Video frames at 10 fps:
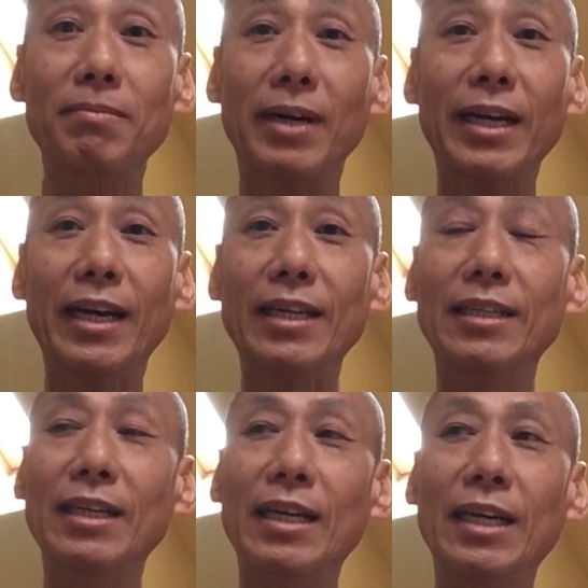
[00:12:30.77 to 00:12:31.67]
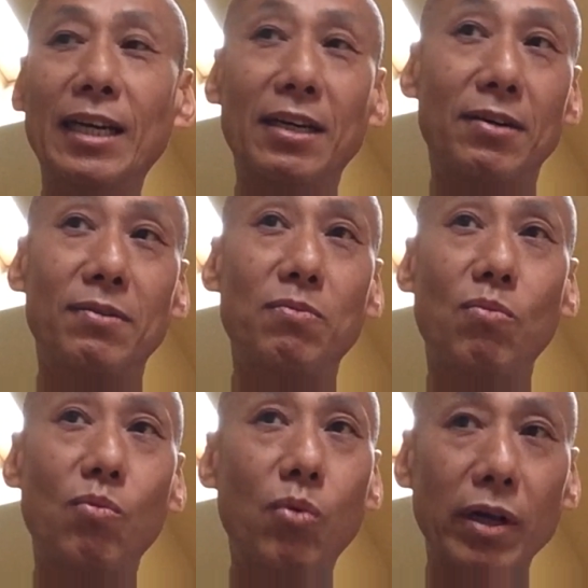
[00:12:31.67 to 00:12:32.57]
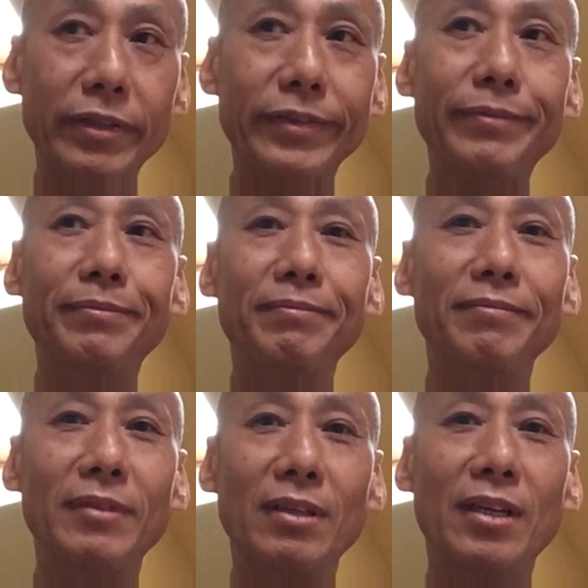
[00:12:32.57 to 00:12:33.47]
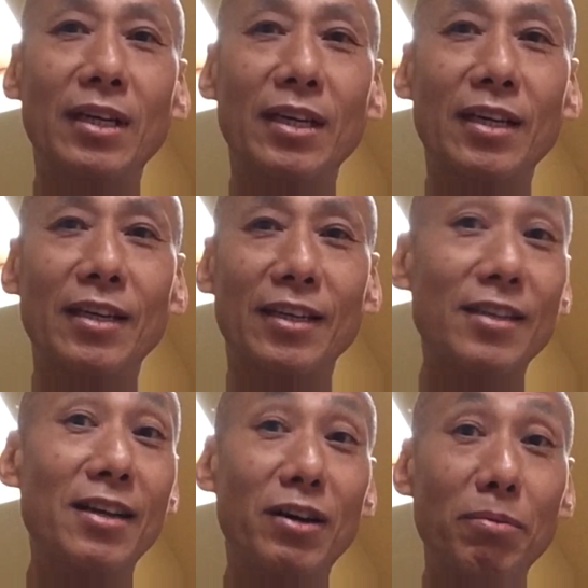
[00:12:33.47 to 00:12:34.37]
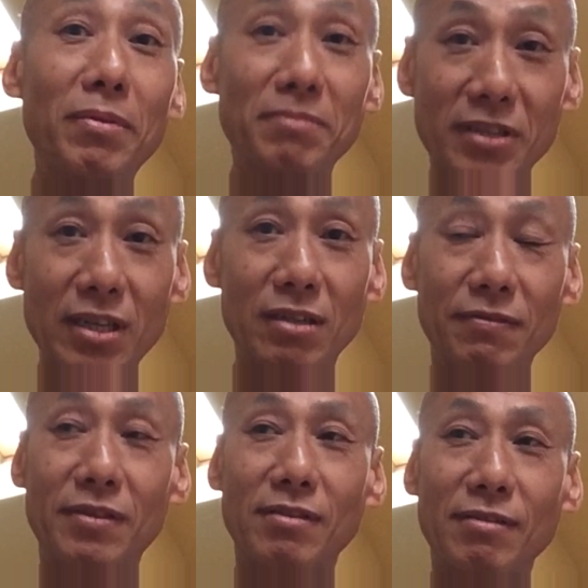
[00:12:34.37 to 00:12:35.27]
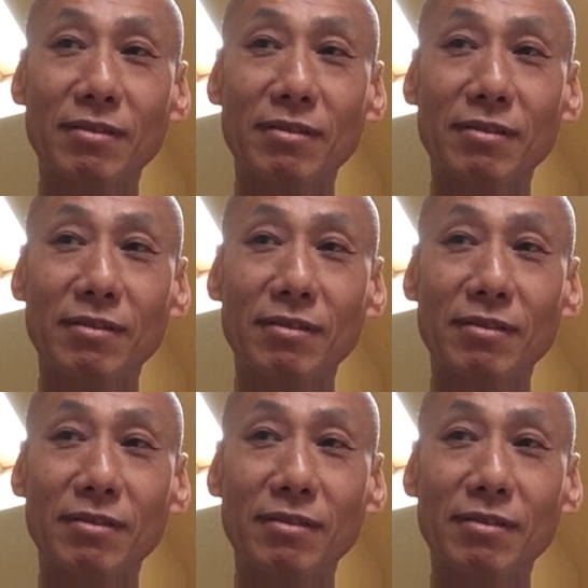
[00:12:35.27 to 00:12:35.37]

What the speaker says: of my head, how one can help themselves,